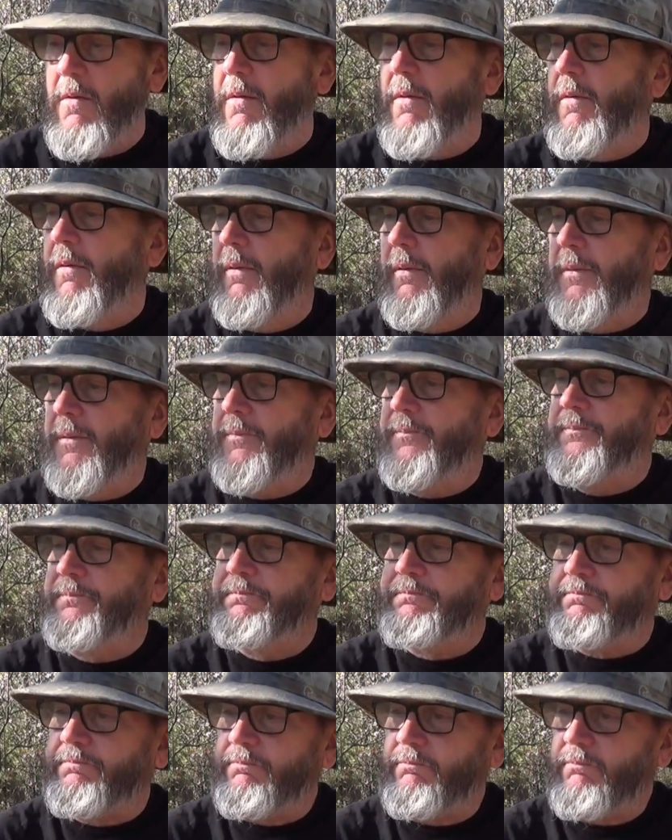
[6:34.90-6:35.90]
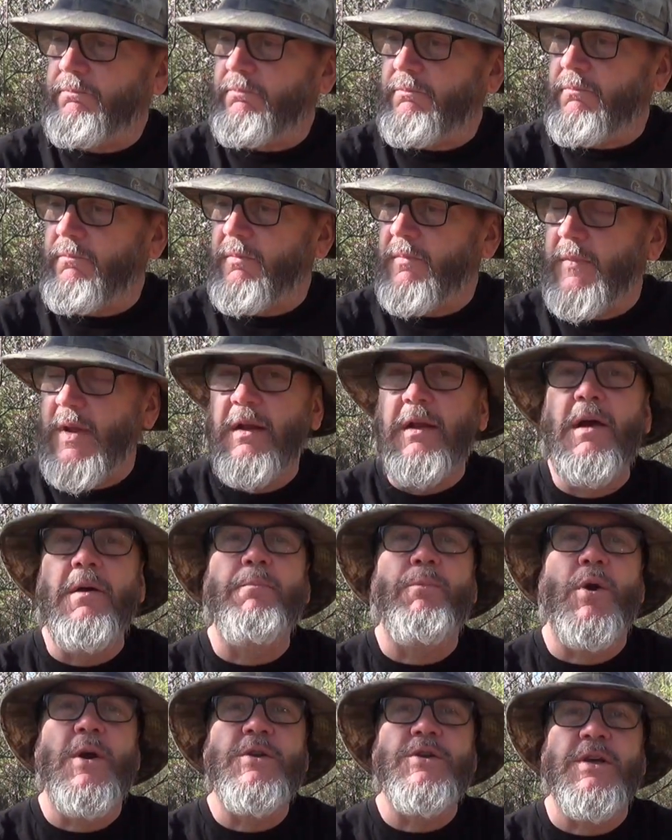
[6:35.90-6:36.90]
Love
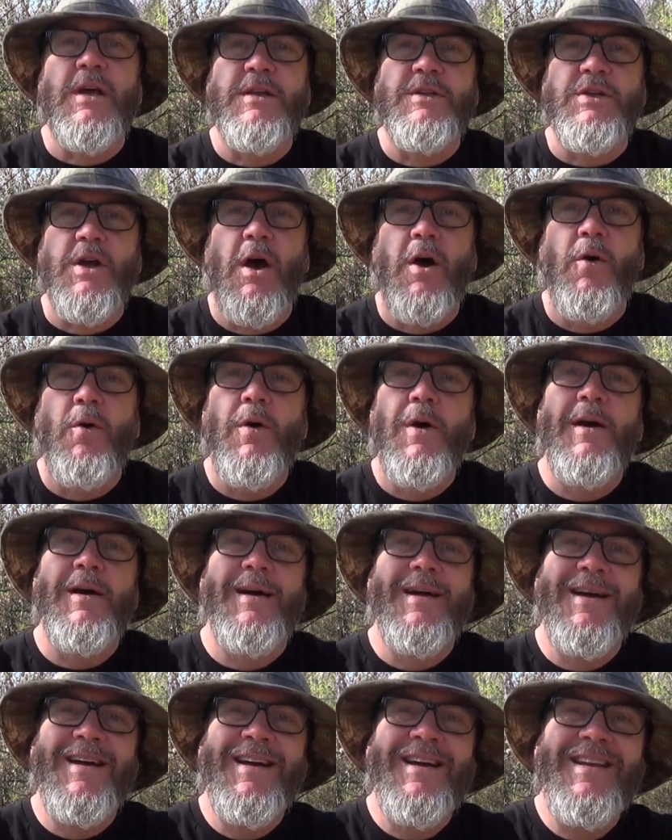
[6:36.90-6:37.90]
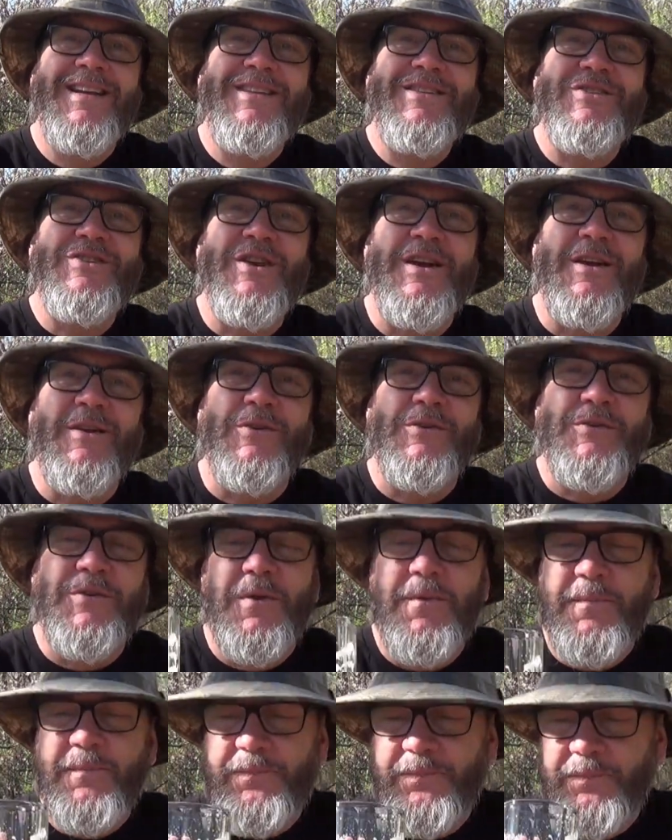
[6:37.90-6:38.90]
and appreciate y'all. Cheers.